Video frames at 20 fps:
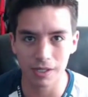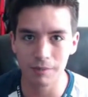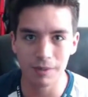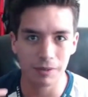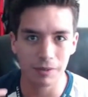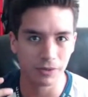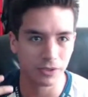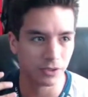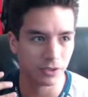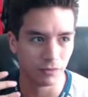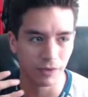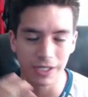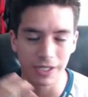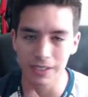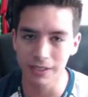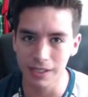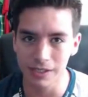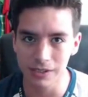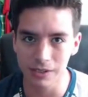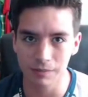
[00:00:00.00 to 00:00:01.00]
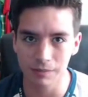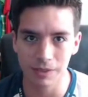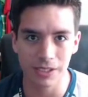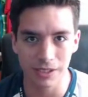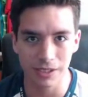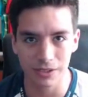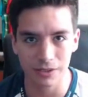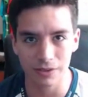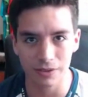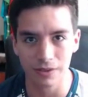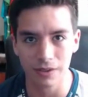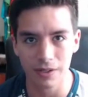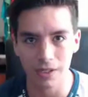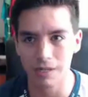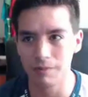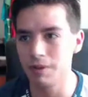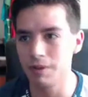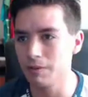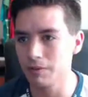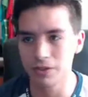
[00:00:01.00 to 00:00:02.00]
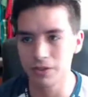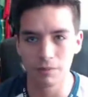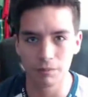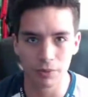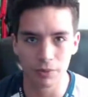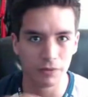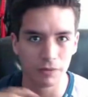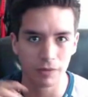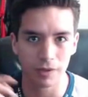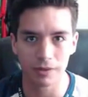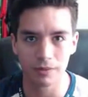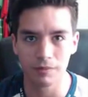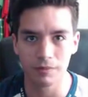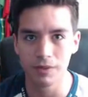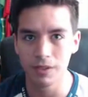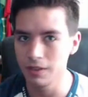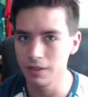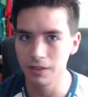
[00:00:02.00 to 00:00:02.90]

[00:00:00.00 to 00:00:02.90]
I'm able to recognize them easier. I'm able to improve on them